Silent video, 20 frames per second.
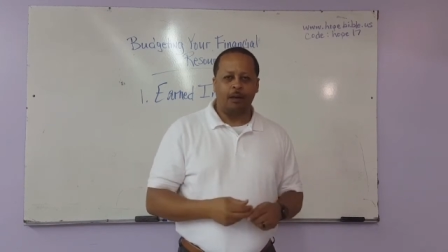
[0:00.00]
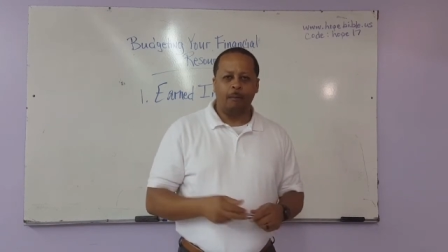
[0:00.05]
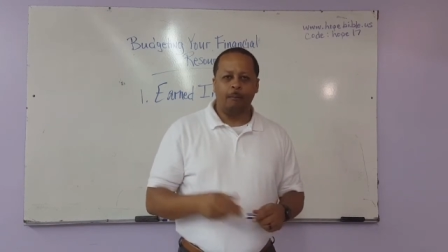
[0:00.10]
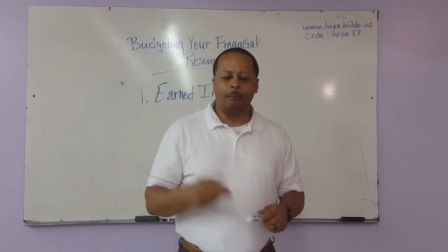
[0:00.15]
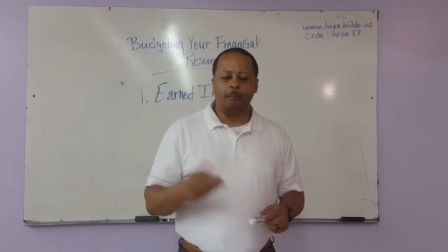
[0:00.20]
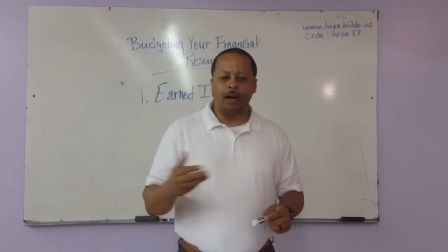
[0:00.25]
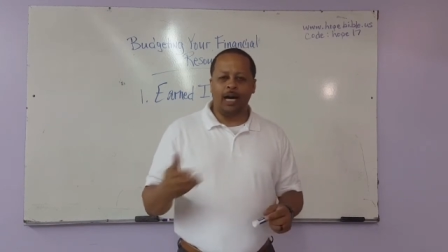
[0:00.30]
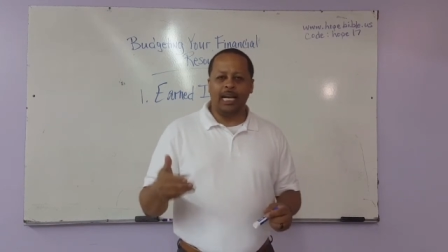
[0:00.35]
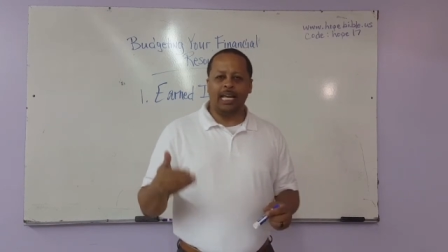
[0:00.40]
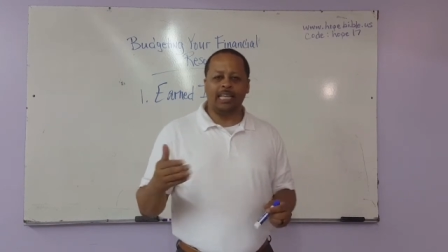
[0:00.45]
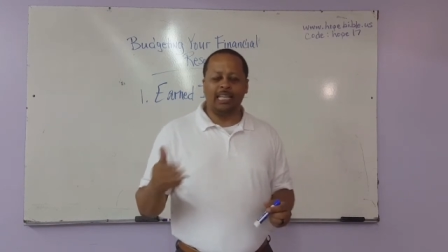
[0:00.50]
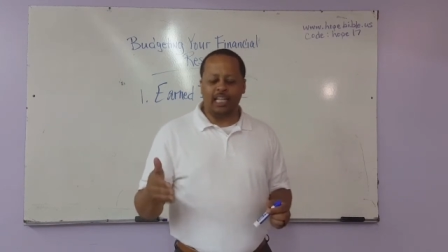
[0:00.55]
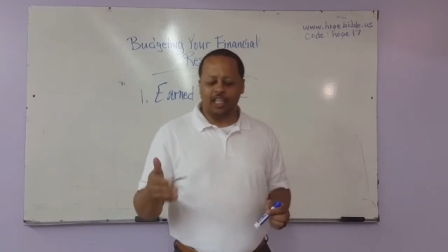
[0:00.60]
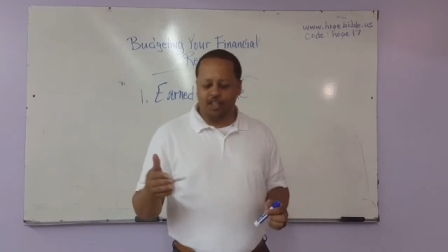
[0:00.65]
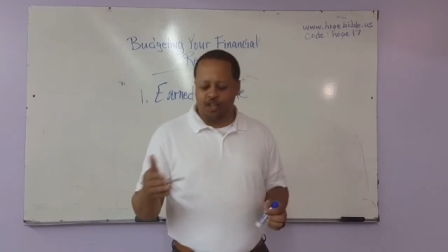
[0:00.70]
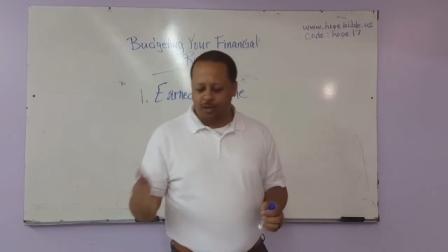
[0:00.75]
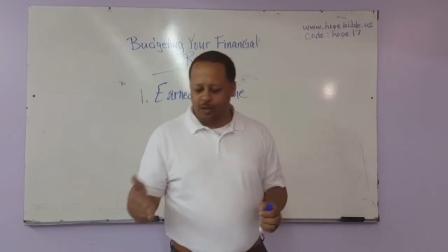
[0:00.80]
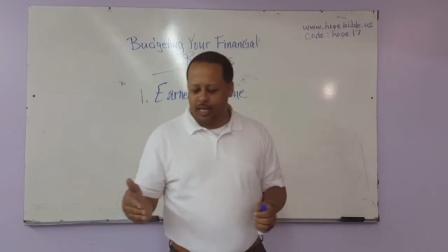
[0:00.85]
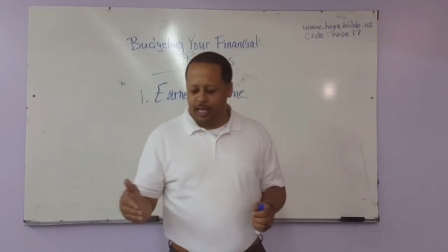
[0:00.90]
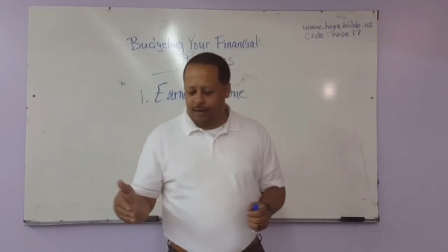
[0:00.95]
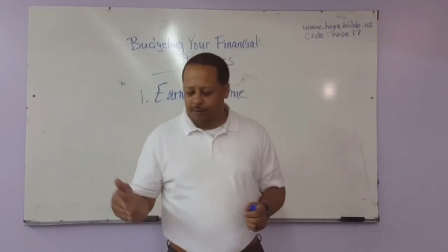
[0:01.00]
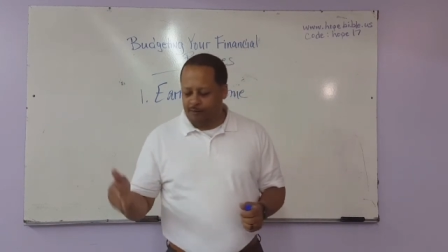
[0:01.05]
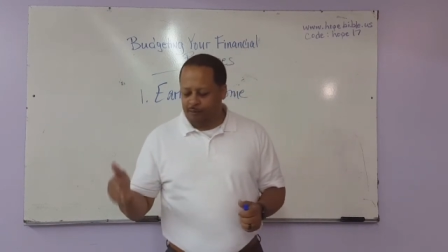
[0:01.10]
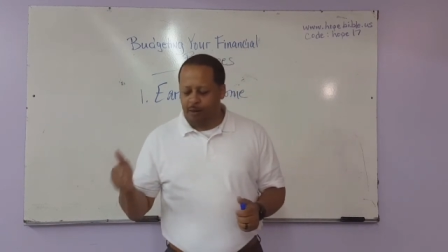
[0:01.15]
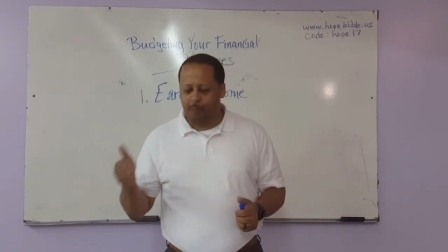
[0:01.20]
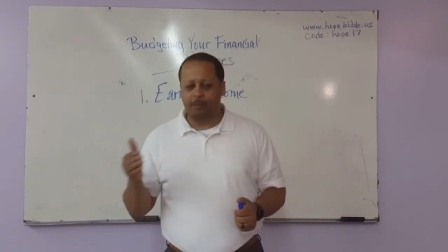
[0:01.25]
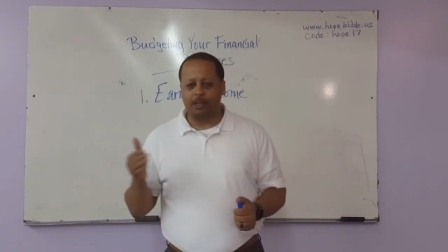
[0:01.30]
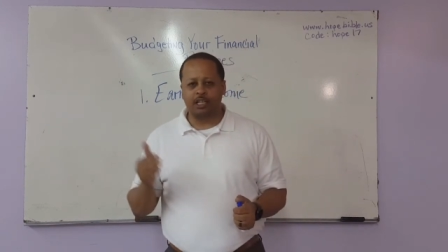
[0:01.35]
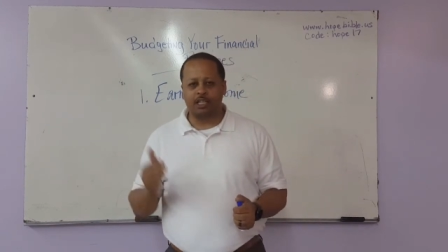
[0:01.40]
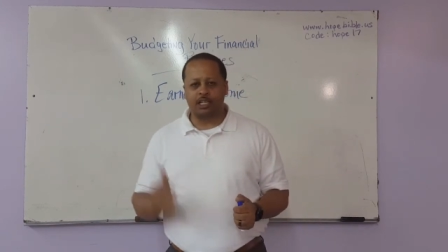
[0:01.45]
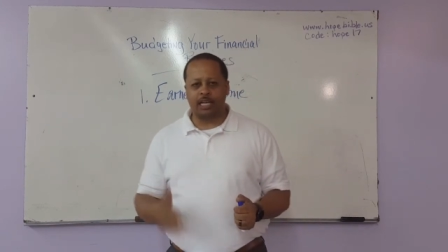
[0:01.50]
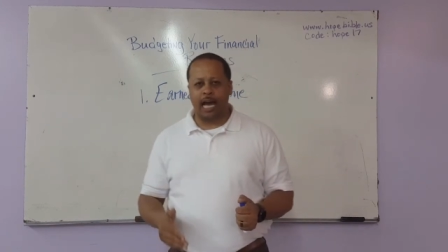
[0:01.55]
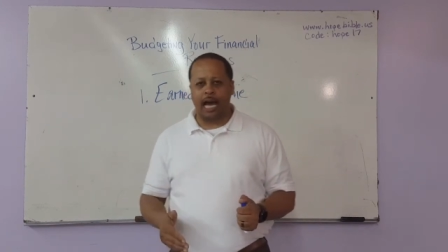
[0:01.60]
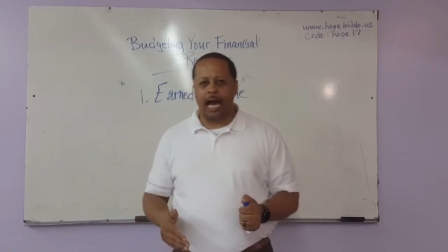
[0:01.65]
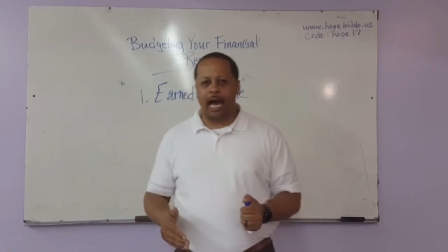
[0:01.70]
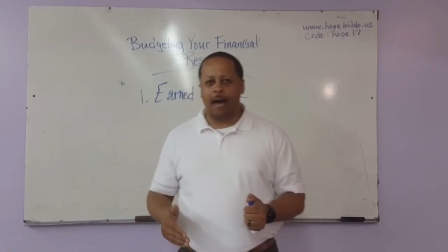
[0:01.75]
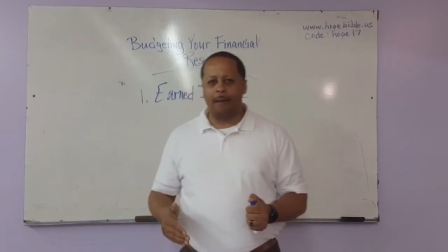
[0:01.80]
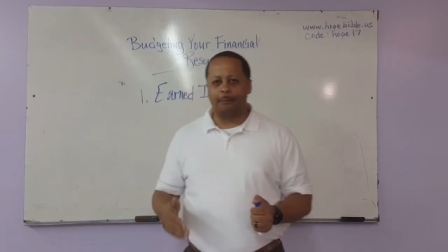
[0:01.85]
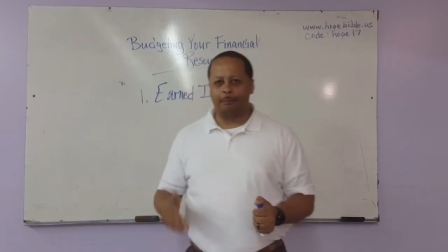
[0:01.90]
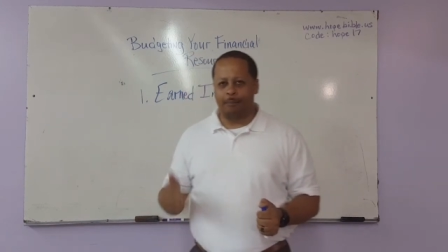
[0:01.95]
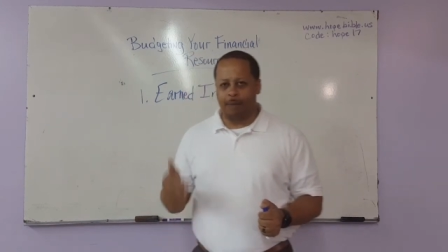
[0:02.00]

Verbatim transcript: Money that you get from your job,